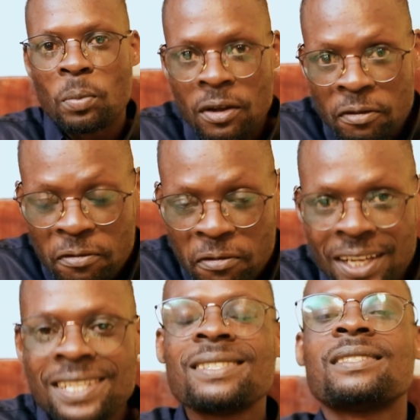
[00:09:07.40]
my
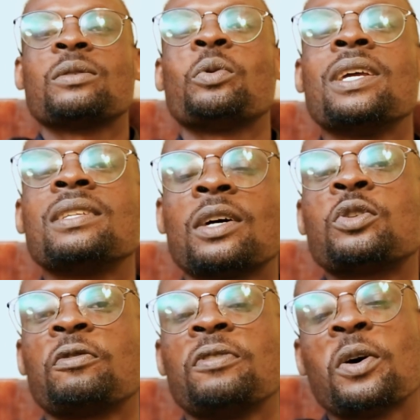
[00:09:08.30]
friends went
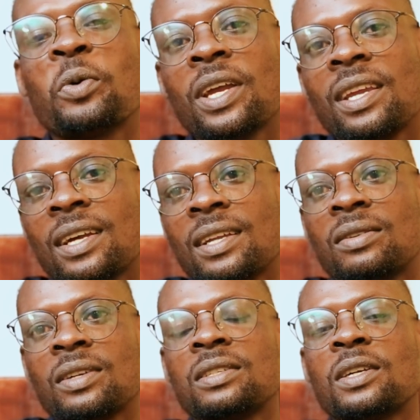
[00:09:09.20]
out of their way
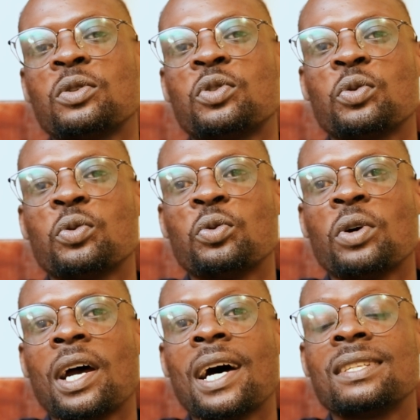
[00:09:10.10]
and reached out to
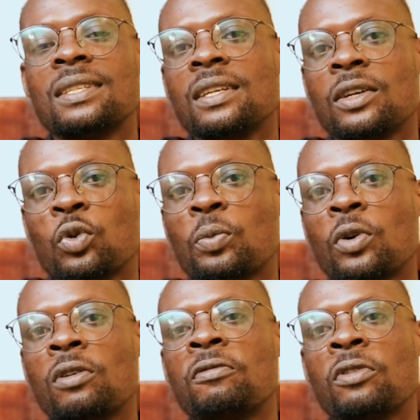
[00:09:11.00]
a singing group
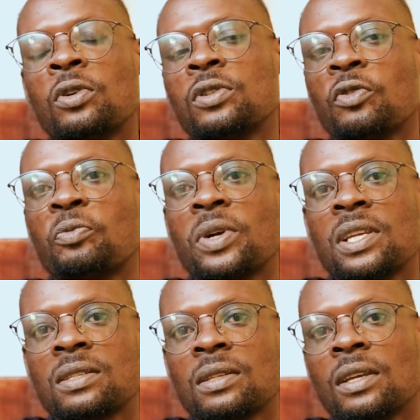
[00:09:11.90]
called Vocals of
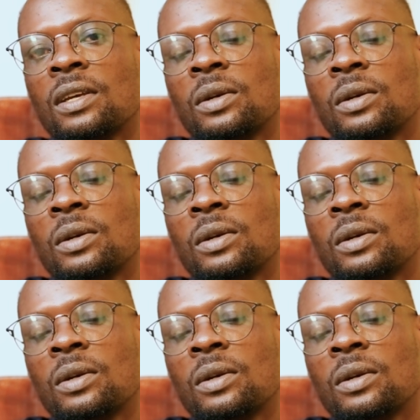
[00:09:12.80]
Praise,